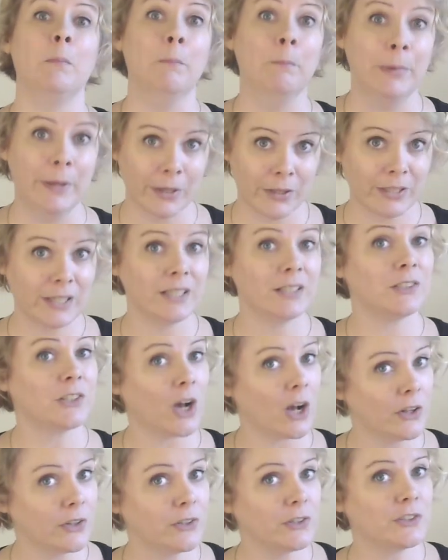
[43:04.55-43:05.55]
billion
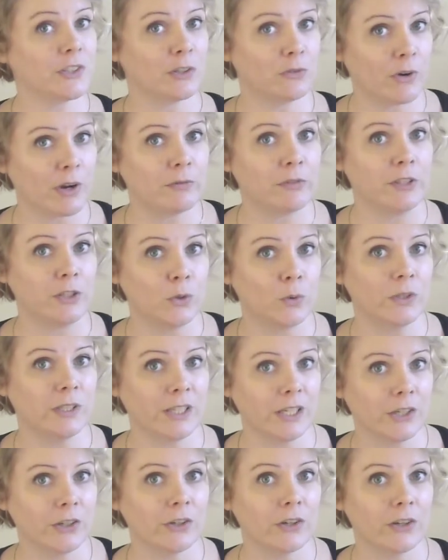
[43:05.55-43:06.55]
in revenue a
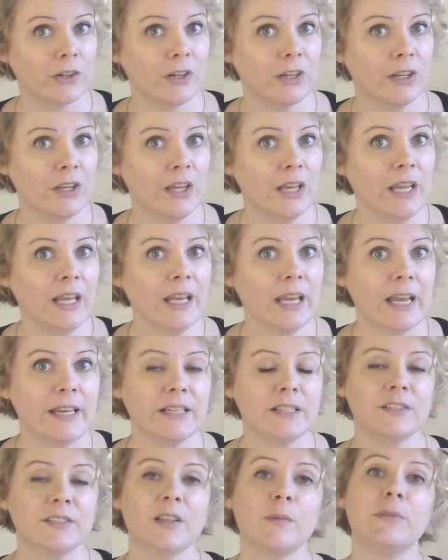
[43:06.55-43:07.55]
year, and
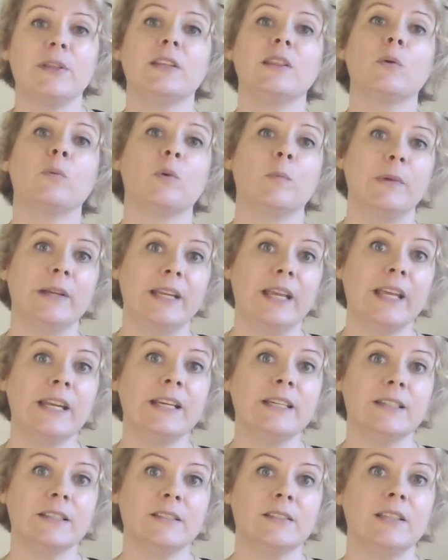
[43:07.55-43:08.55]
it's something that we're
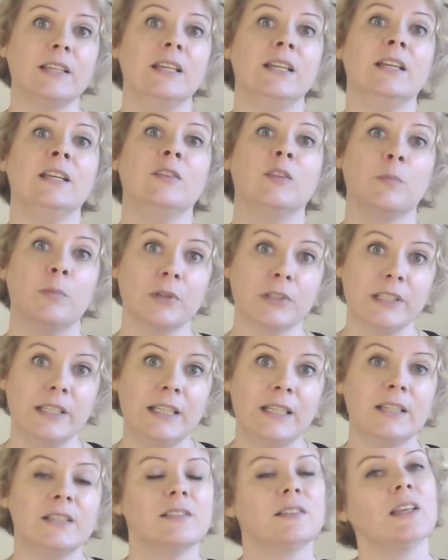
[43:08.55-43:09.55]
beginning to see the
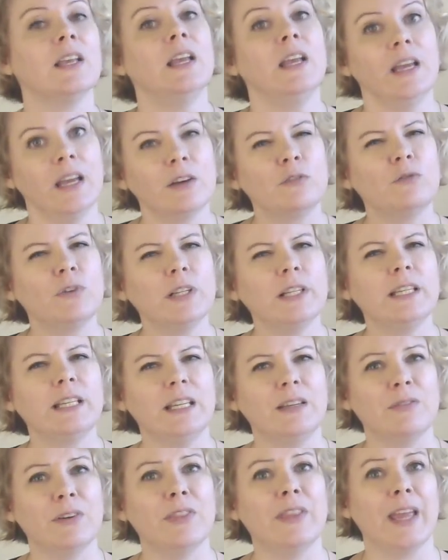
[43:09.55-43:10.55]
police and really
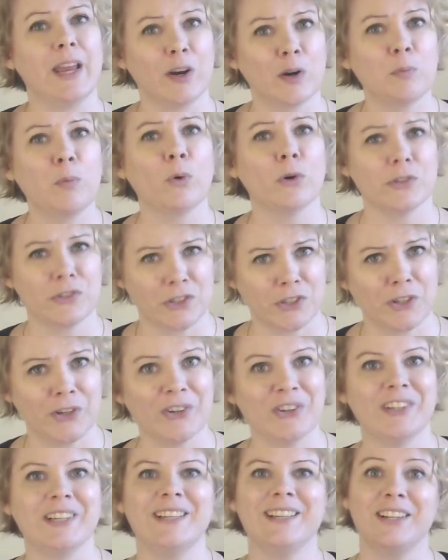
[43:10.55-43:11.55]
even the airport
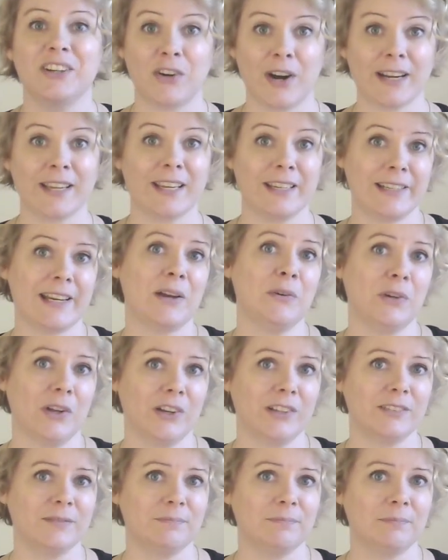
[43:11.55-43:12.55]
security cracking down
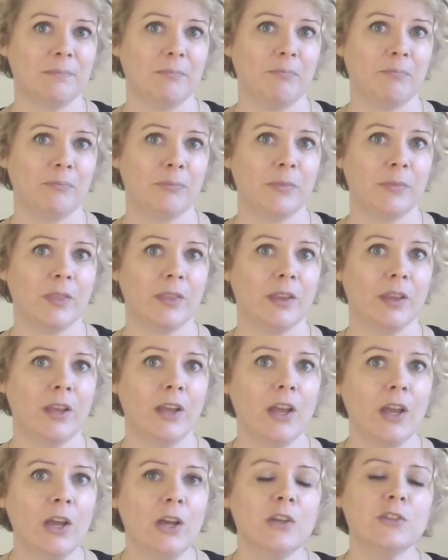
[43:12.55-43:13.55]
on.
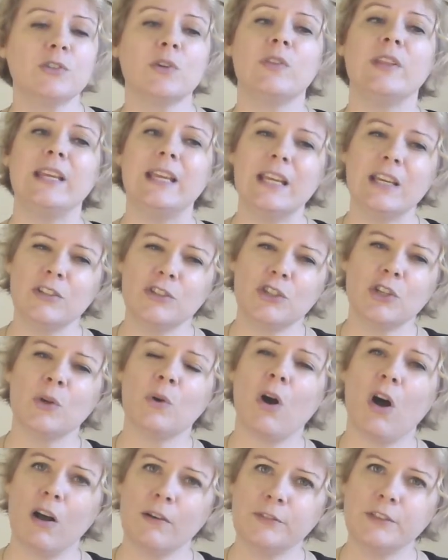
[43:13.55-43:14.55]
So the issue
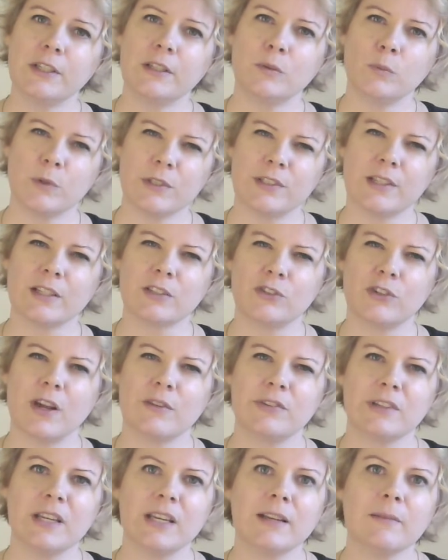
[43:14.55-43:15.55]
often with sex
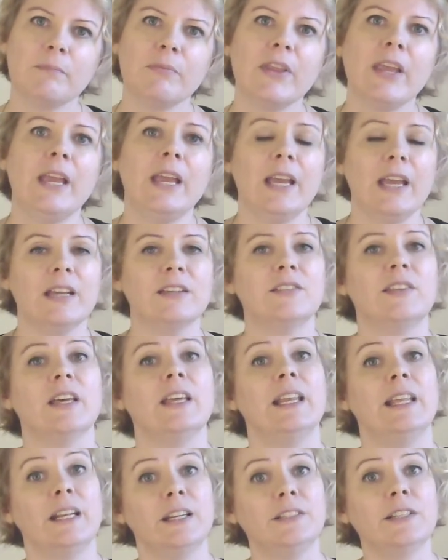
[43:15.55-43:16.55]
trafficking is that
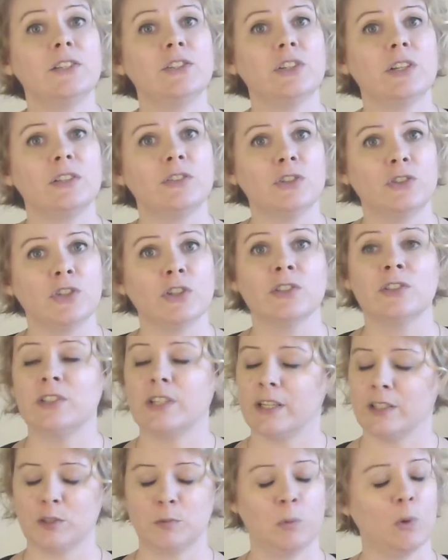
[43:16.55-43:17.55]
in addition to just
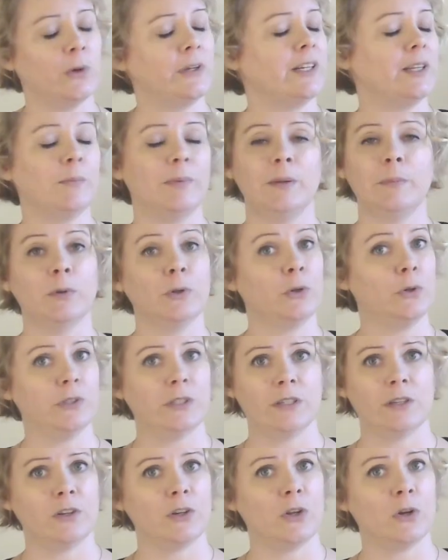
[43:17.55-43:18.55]
exploiting people who
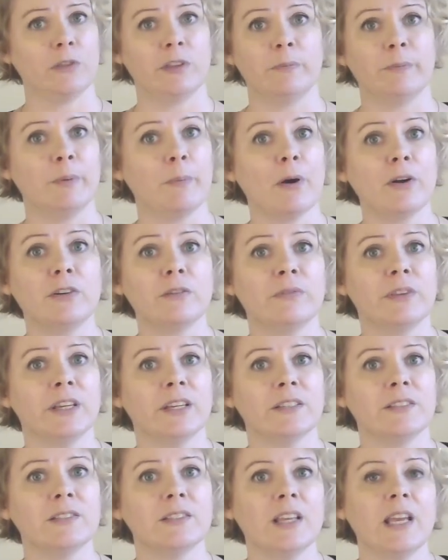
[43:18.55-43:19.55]
didn't know they'd be part of
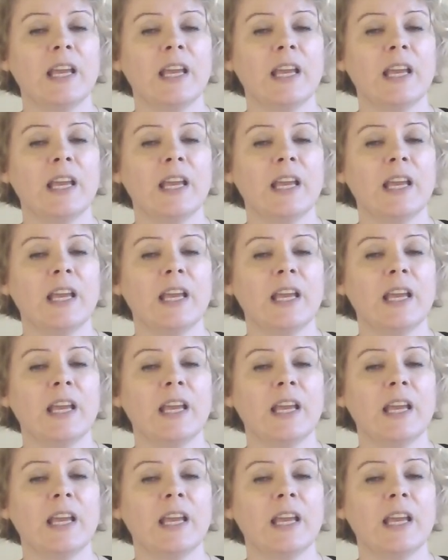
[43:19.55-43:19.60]
this,